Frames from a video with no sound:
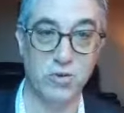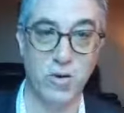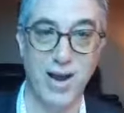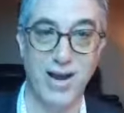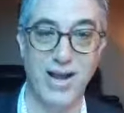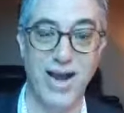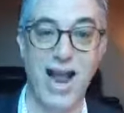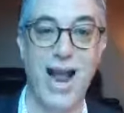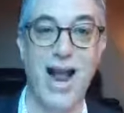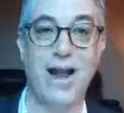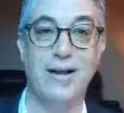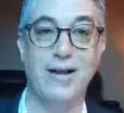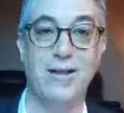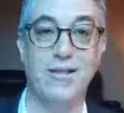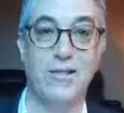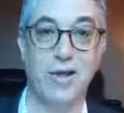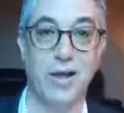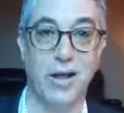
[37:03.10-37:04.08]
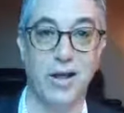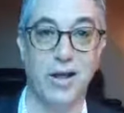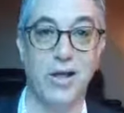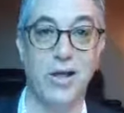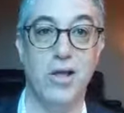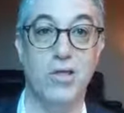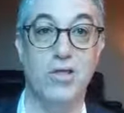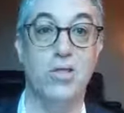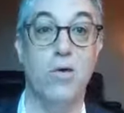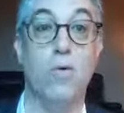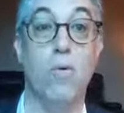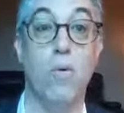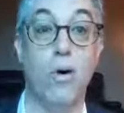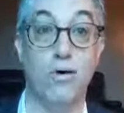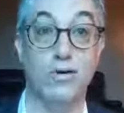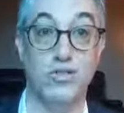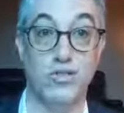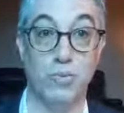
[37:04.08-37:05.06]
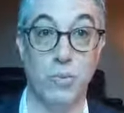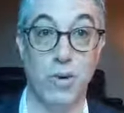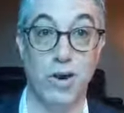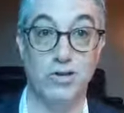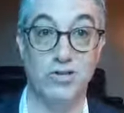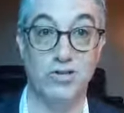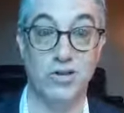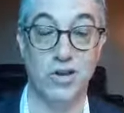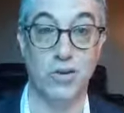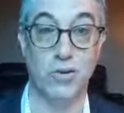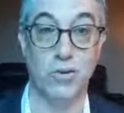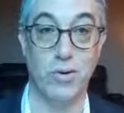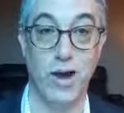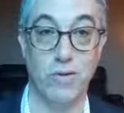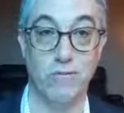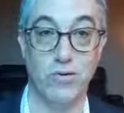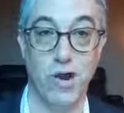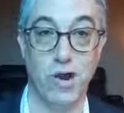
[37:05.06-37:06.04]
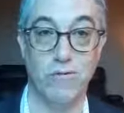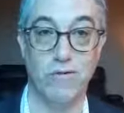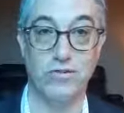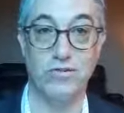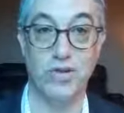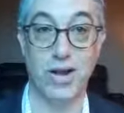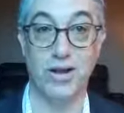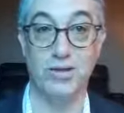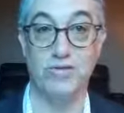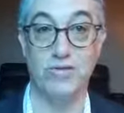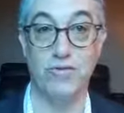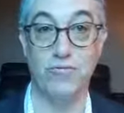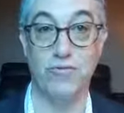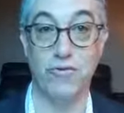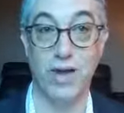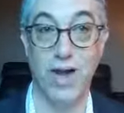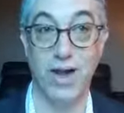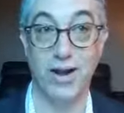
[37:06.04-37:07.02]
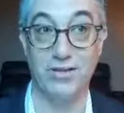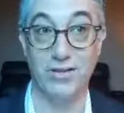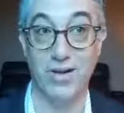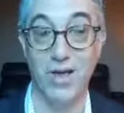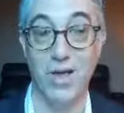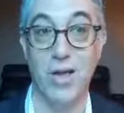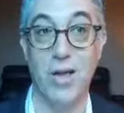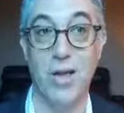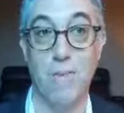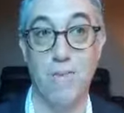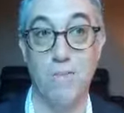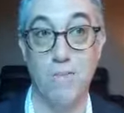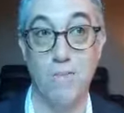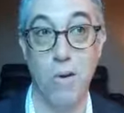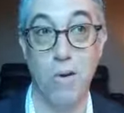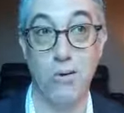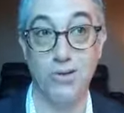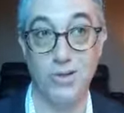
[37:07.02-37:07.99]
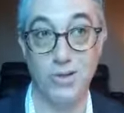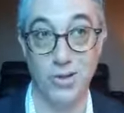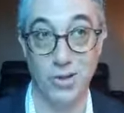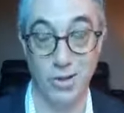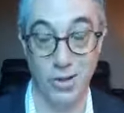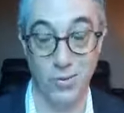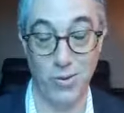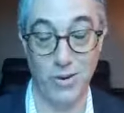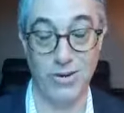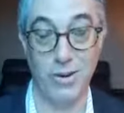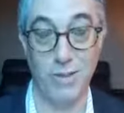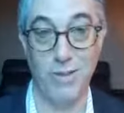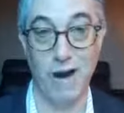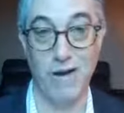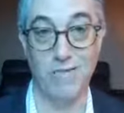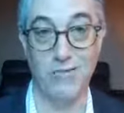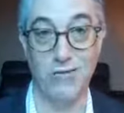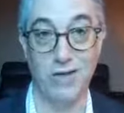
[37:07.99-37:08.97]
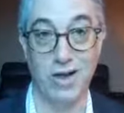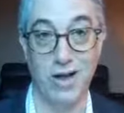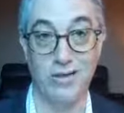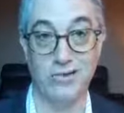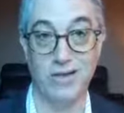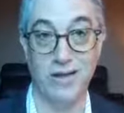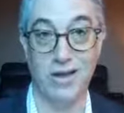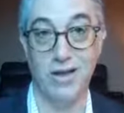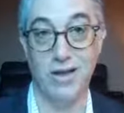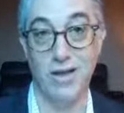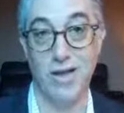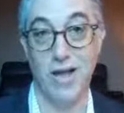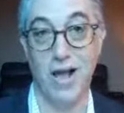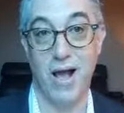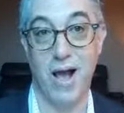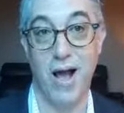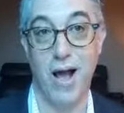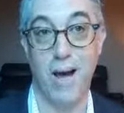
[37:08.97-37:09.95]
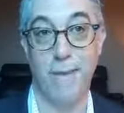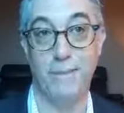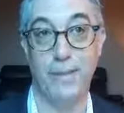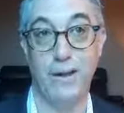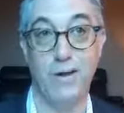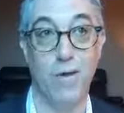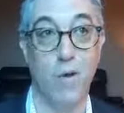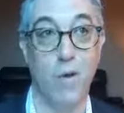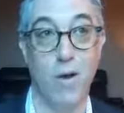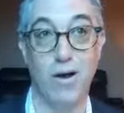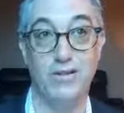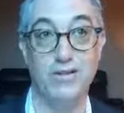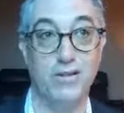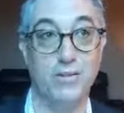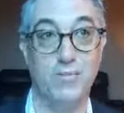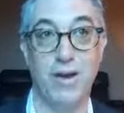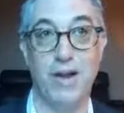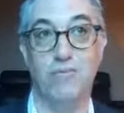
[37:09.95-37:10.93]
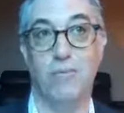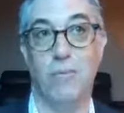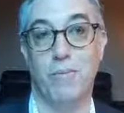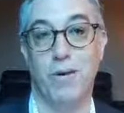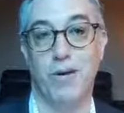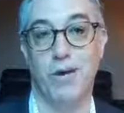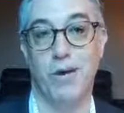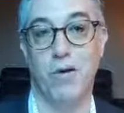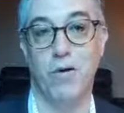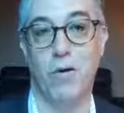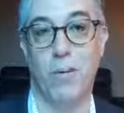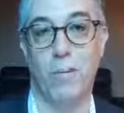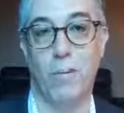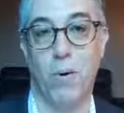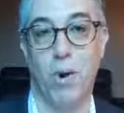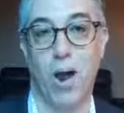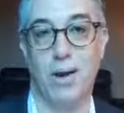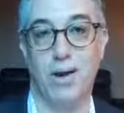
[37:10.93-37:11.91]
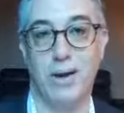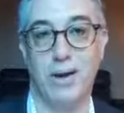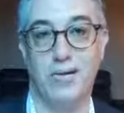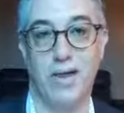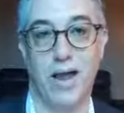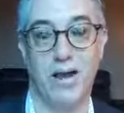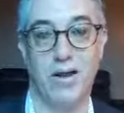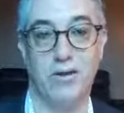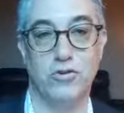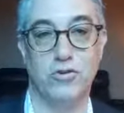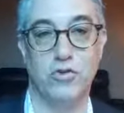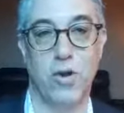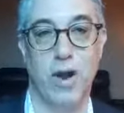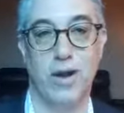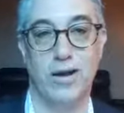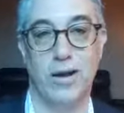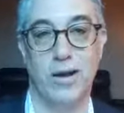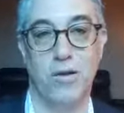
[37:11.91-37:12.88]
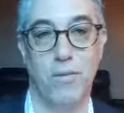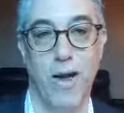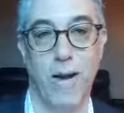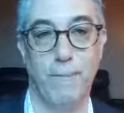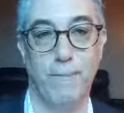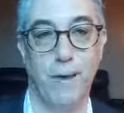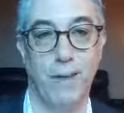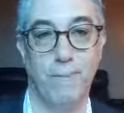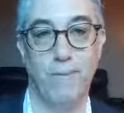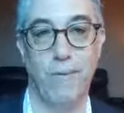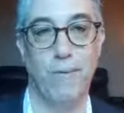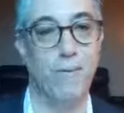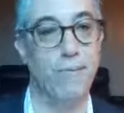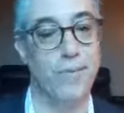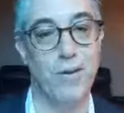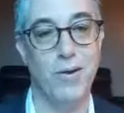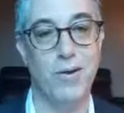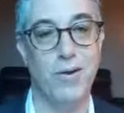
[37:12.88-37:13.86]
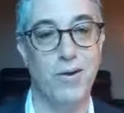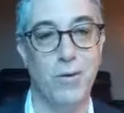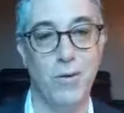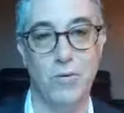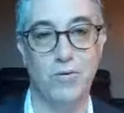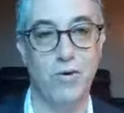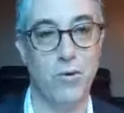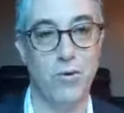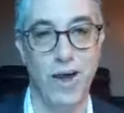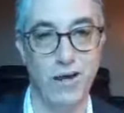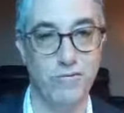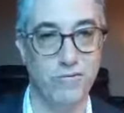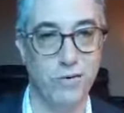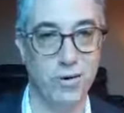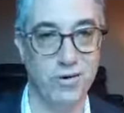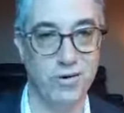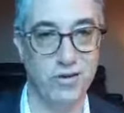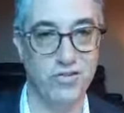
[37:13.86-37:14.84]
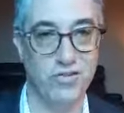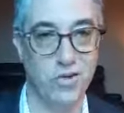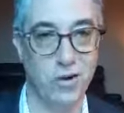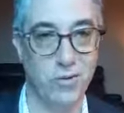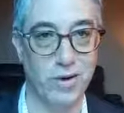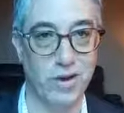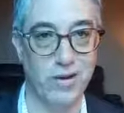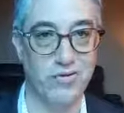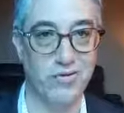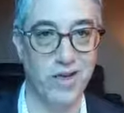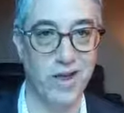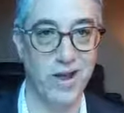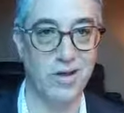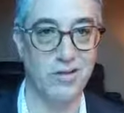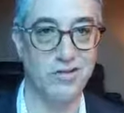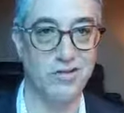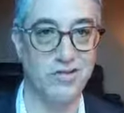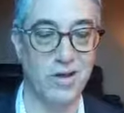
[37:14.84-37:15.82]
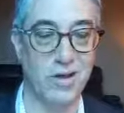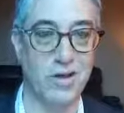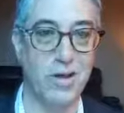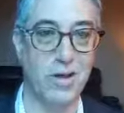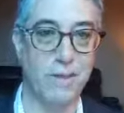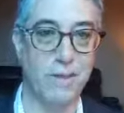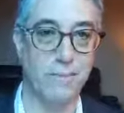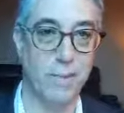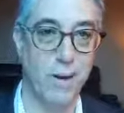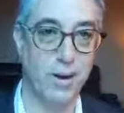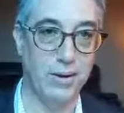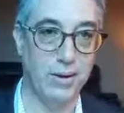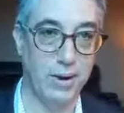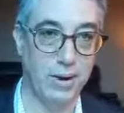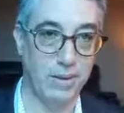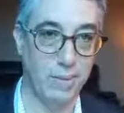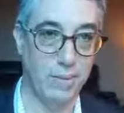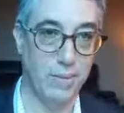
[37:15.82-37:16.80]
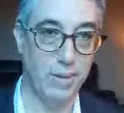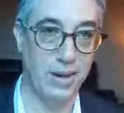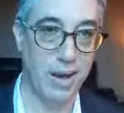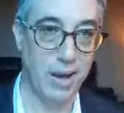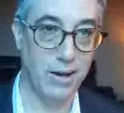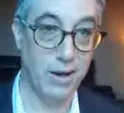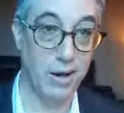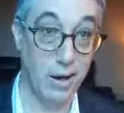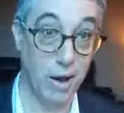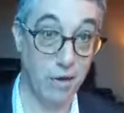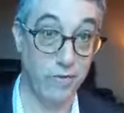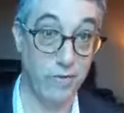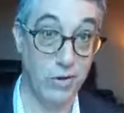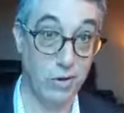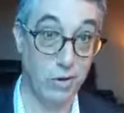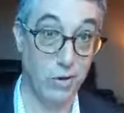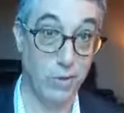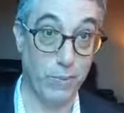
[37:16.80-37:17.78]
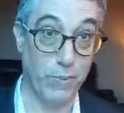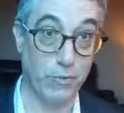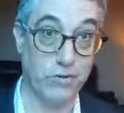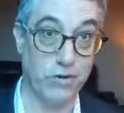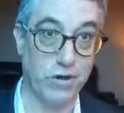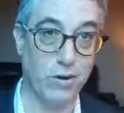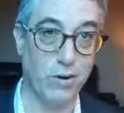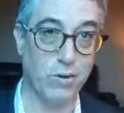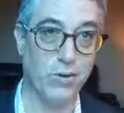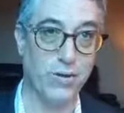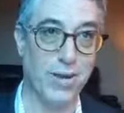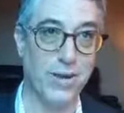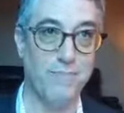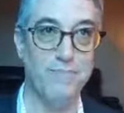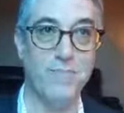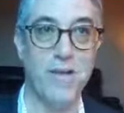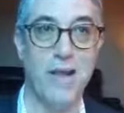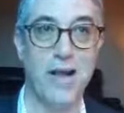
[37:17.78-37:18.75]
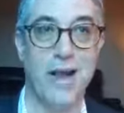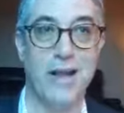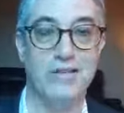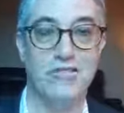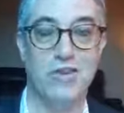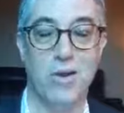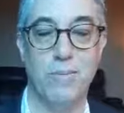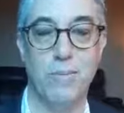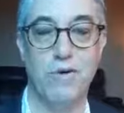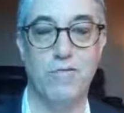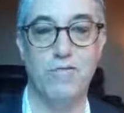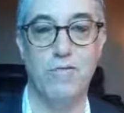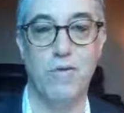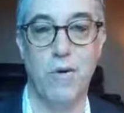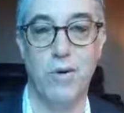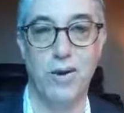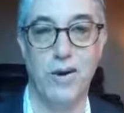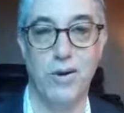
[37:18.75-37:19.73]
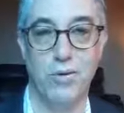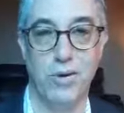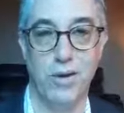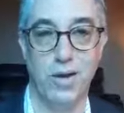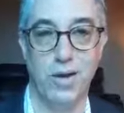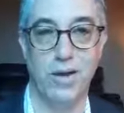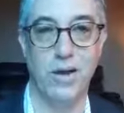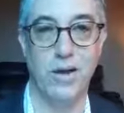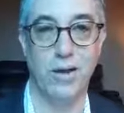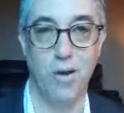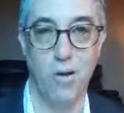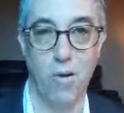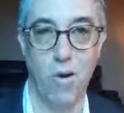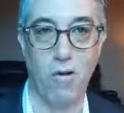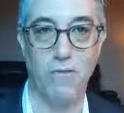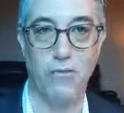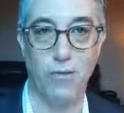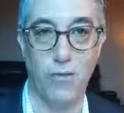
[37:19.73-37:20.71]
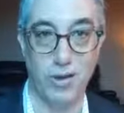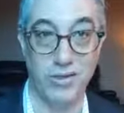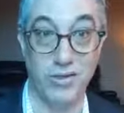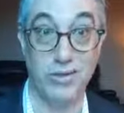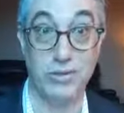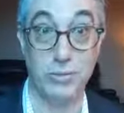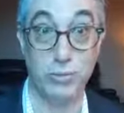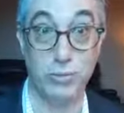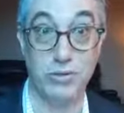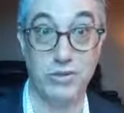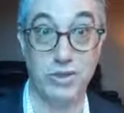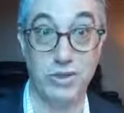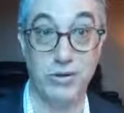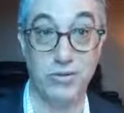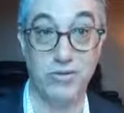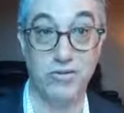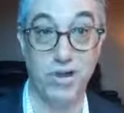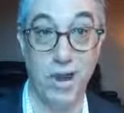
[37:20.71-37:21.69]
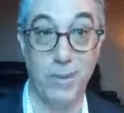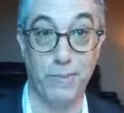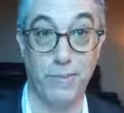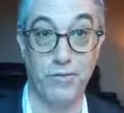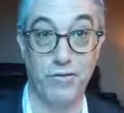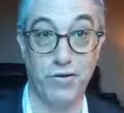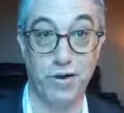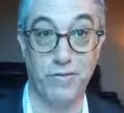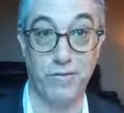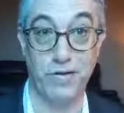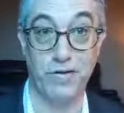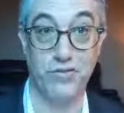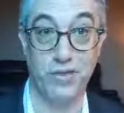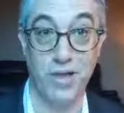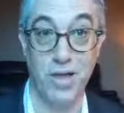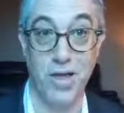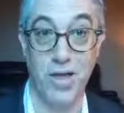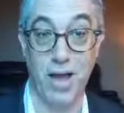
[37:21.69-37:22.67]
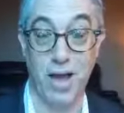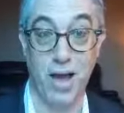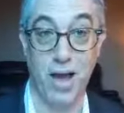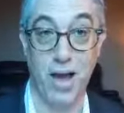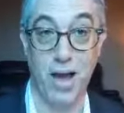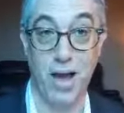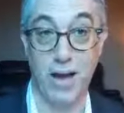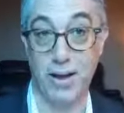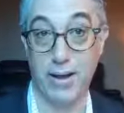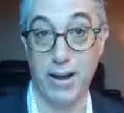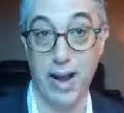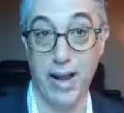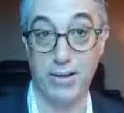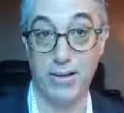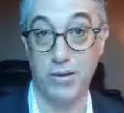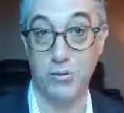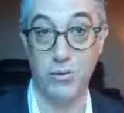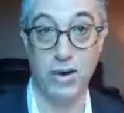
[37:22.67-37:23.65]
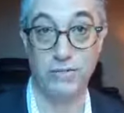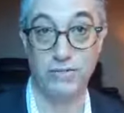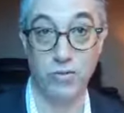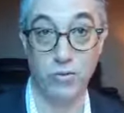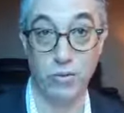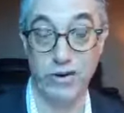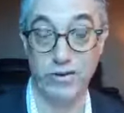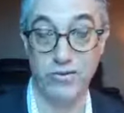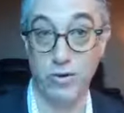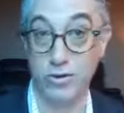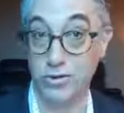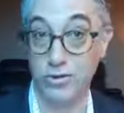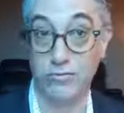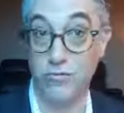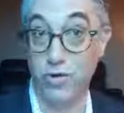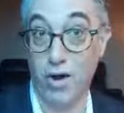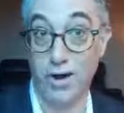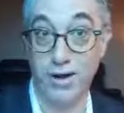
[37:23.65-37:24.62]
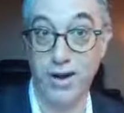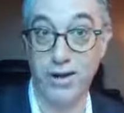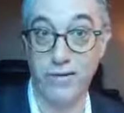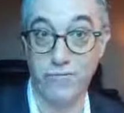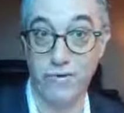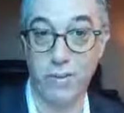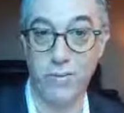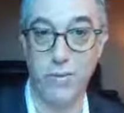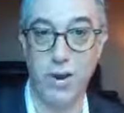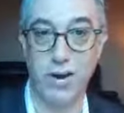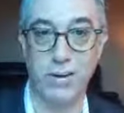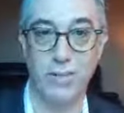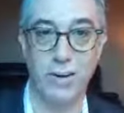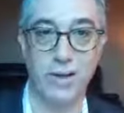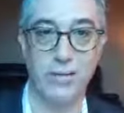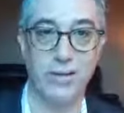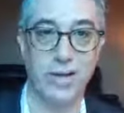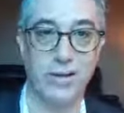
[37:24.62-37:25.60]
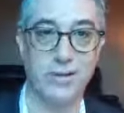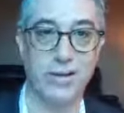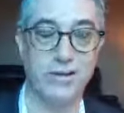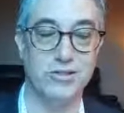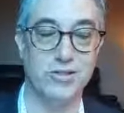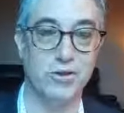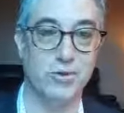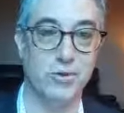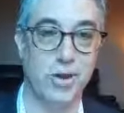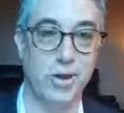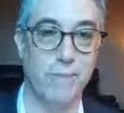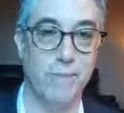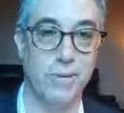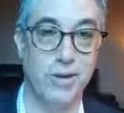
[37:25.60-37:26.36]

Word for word: Great anything, the word spreads so you don't have to advertise. In fact, mostly you end up advertising um, because you have a mediocre product and you're trying to grab people who don't have very discerning taste. But in the beginning of your particular thing, it's going to be very unique offering this particular type of service. Uh, and you would have to research and find out if I'm right about that. That's unique.